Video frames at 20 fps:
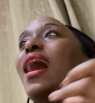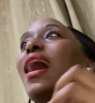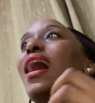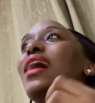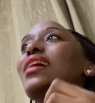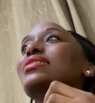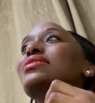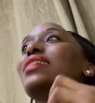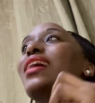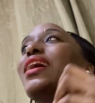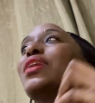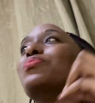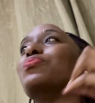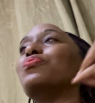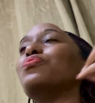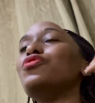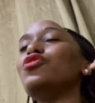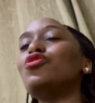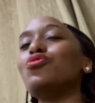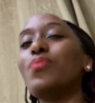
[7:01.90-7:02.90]
as I
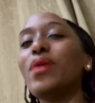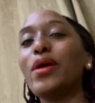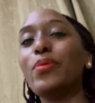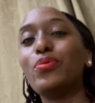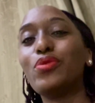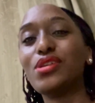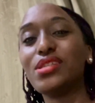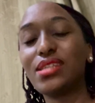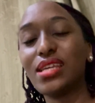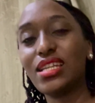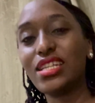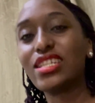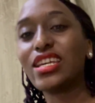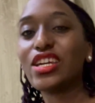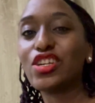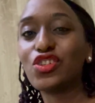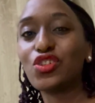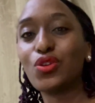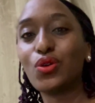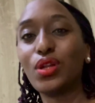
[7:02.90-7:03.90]
do my
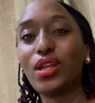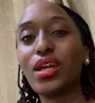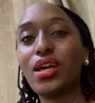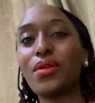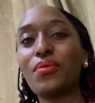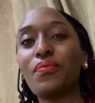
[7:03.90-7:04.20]
presentation,